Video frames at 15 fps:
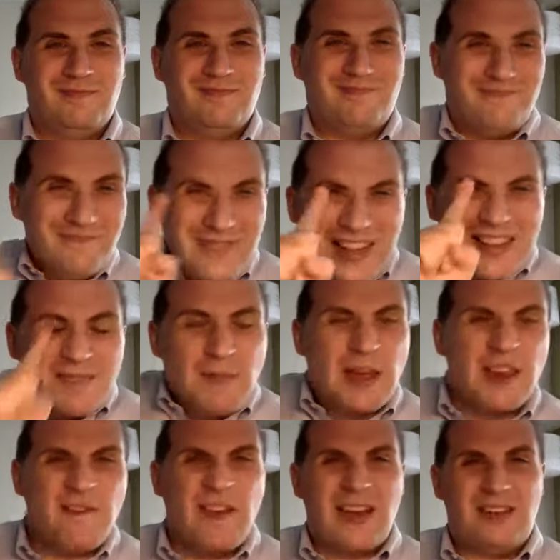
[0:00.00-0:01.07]
That's my
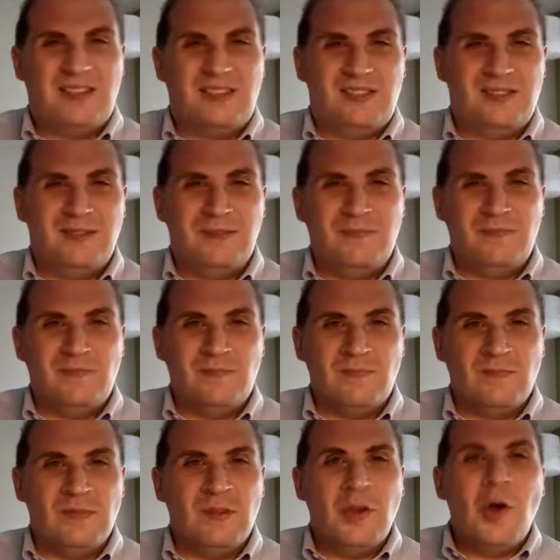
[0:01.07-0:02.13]
advice.
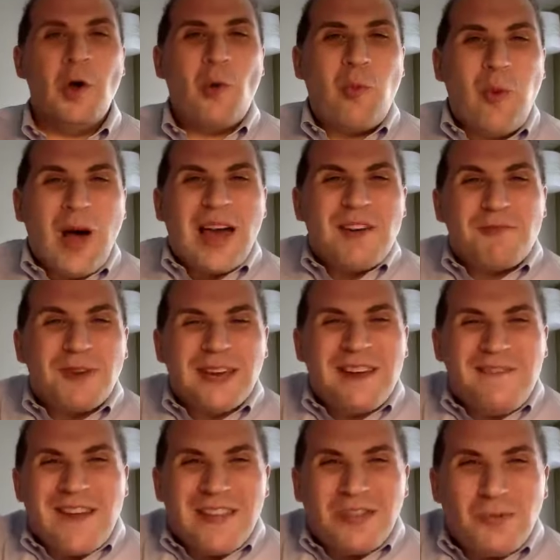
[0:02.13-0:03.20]
Why
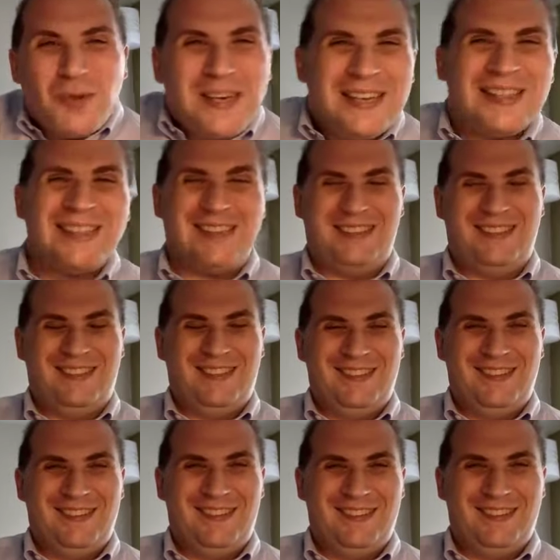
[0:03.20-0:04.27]
reinvent the wheel?
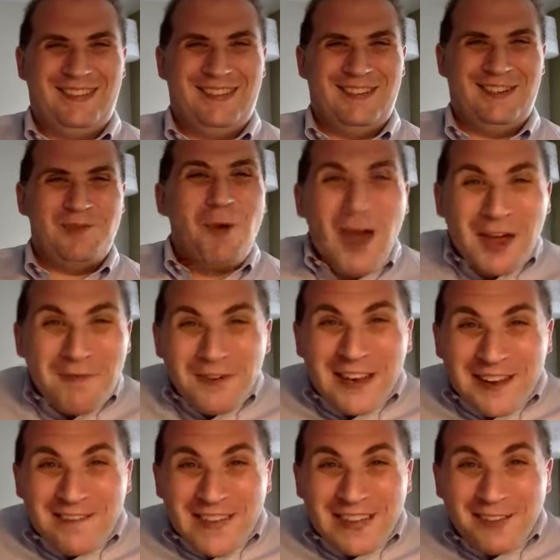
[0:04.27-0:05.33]
Why
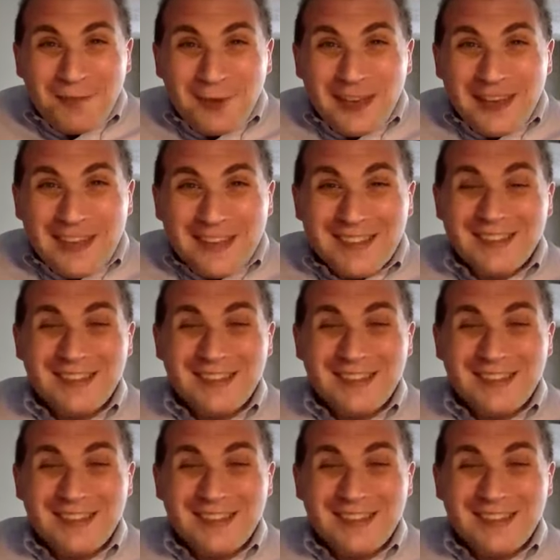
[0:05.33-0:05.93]
reinvent the wheel?